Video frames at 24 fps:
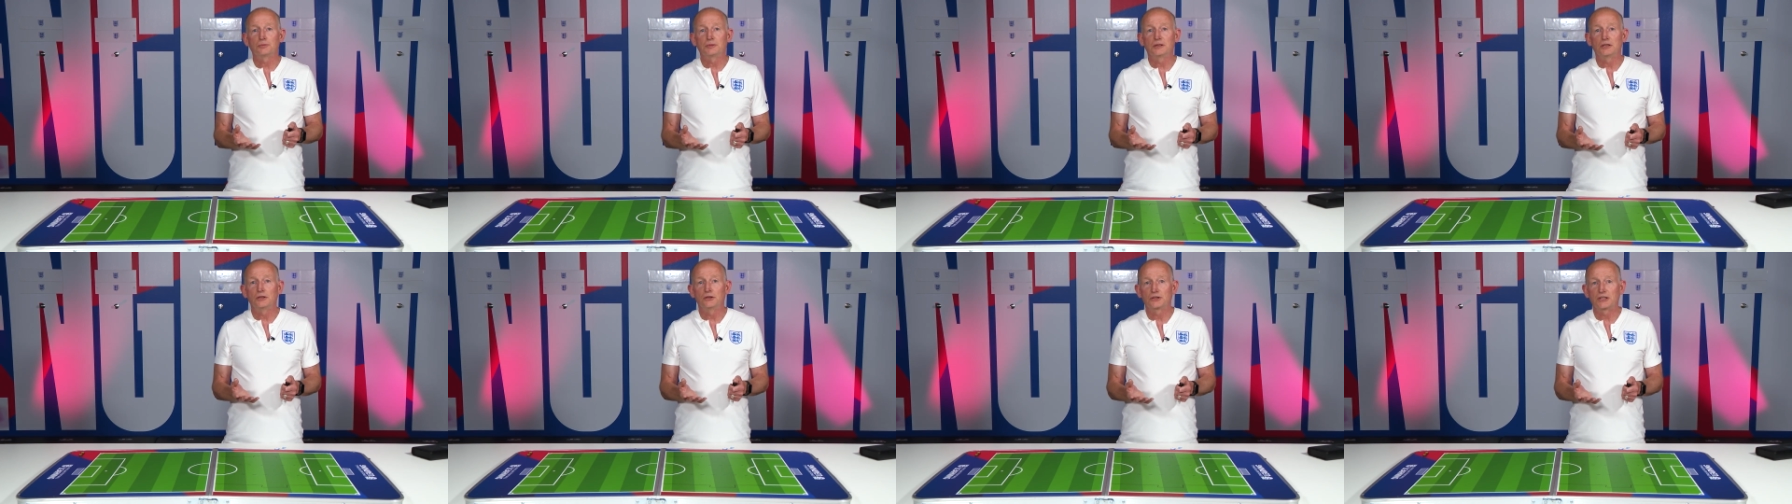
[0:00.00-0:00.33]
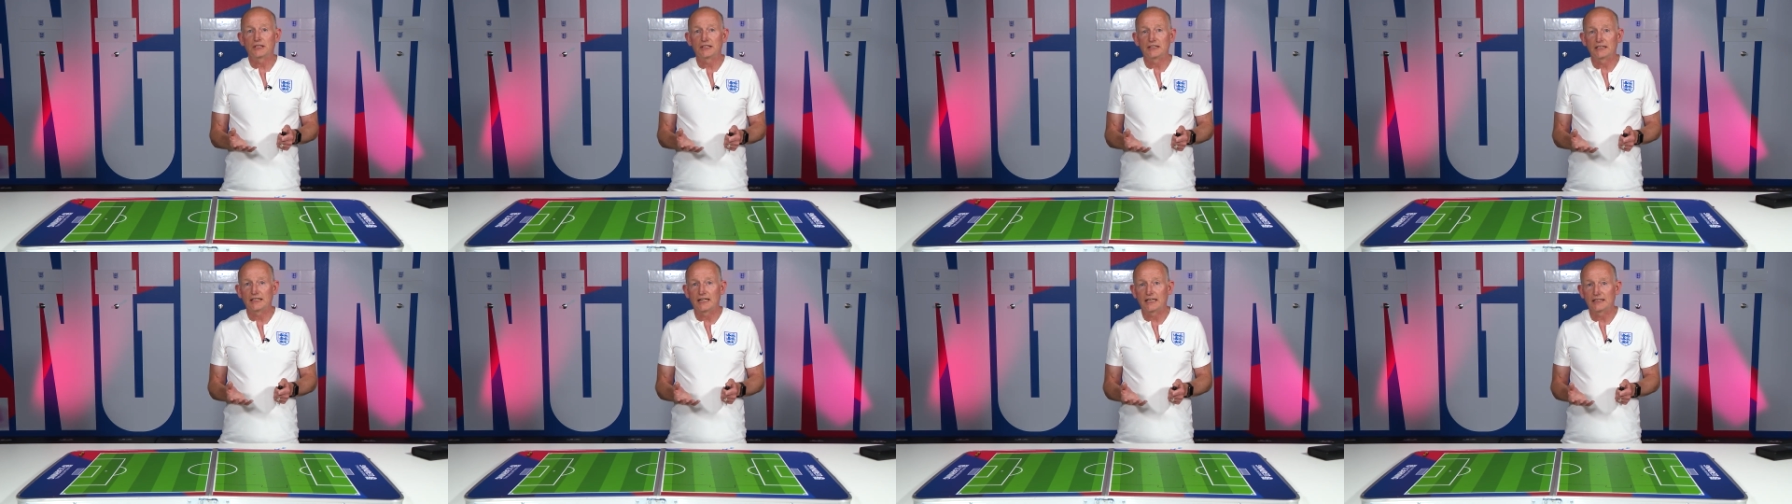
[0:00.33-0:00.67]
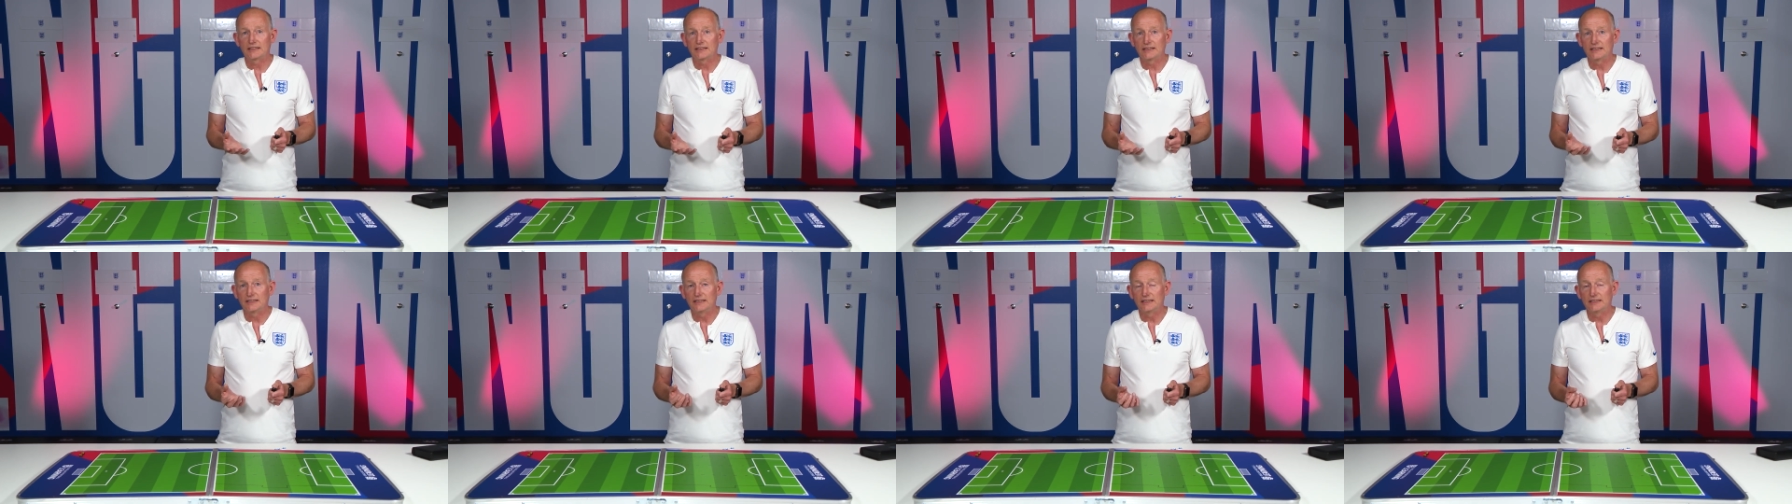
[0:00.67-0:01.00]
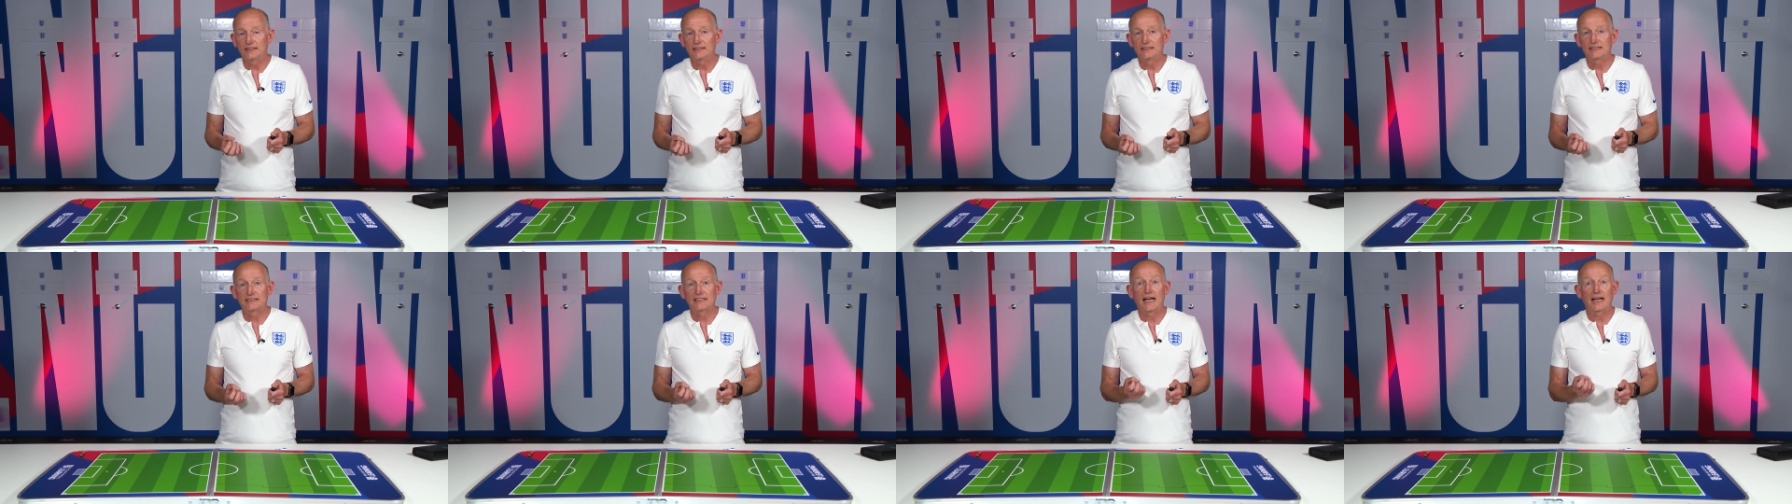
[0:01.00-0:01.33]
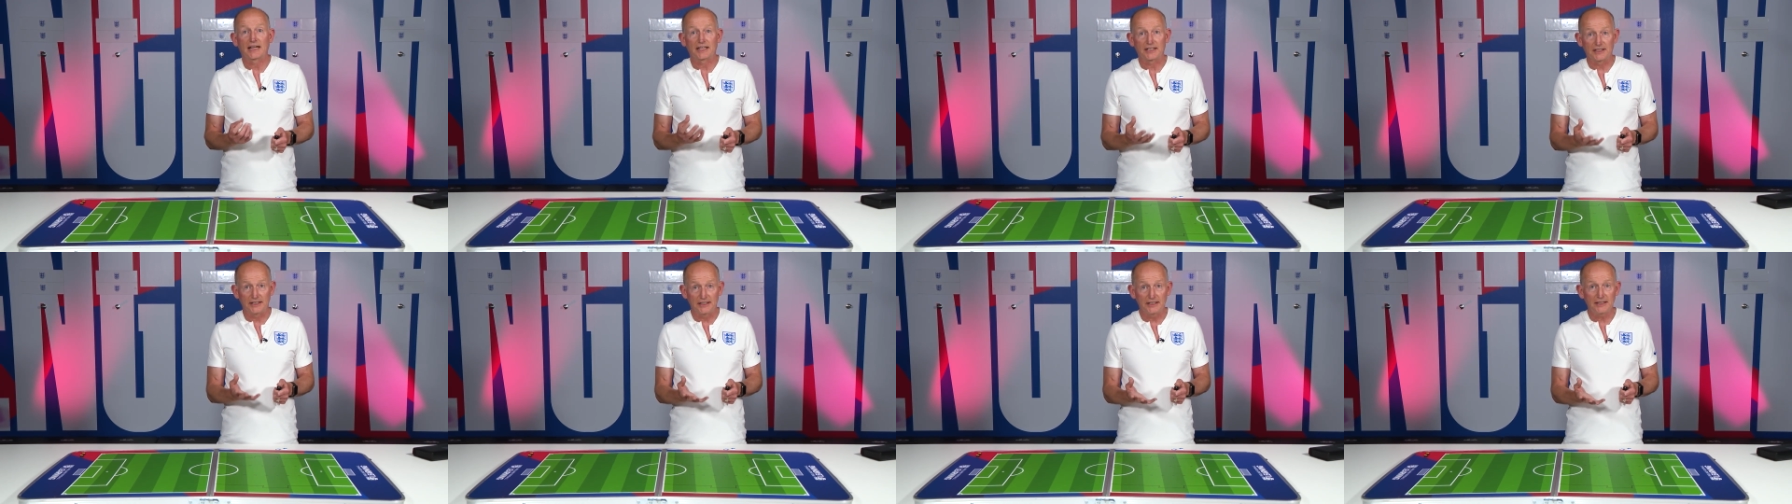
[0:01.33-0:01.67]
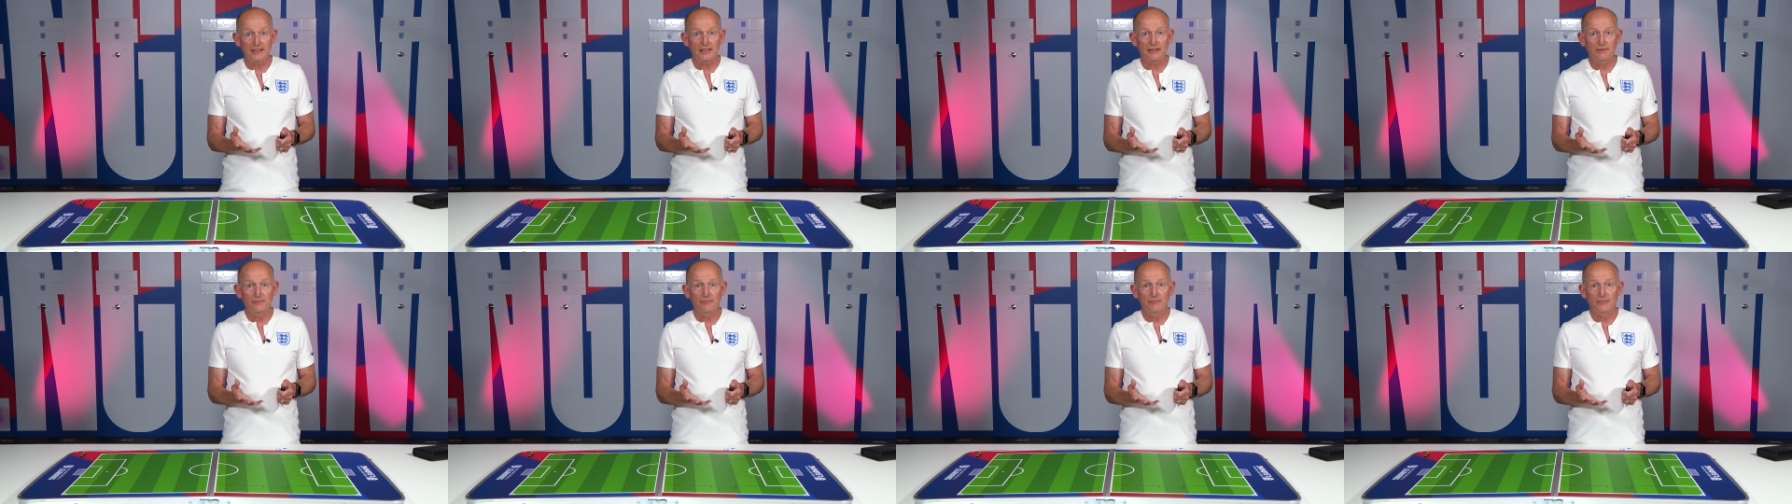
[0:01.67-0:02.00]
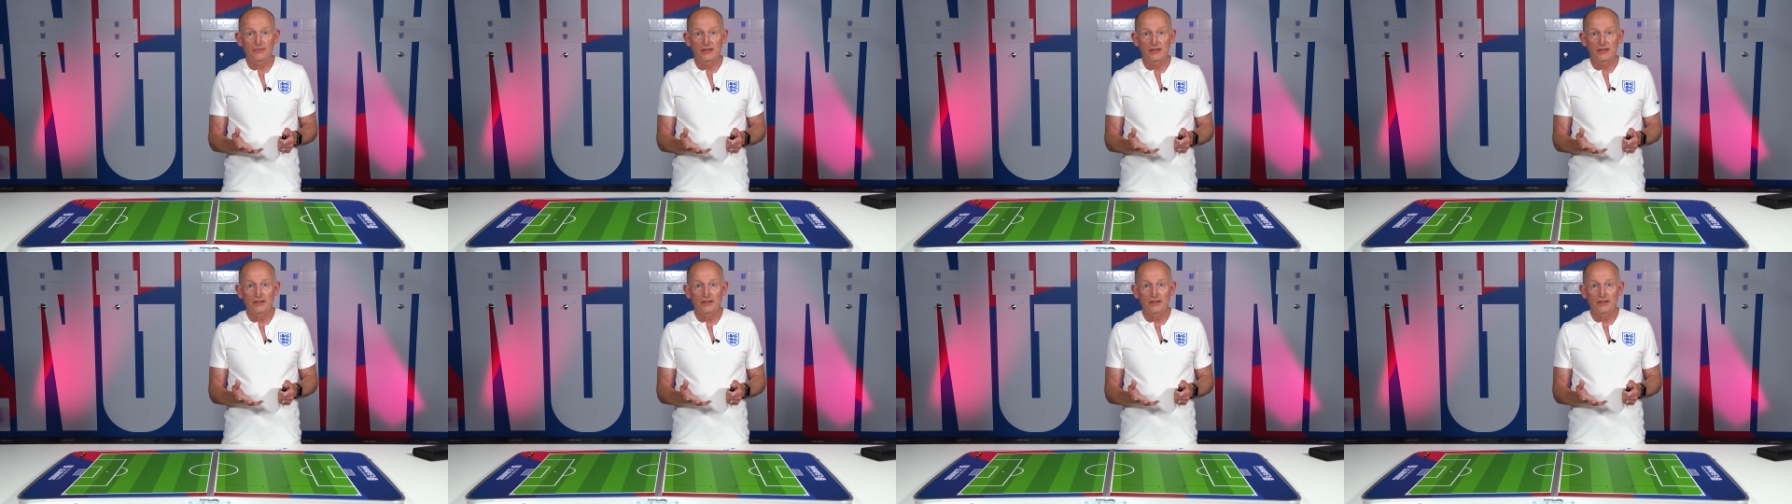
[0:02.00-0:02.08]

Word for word: be looking at the technique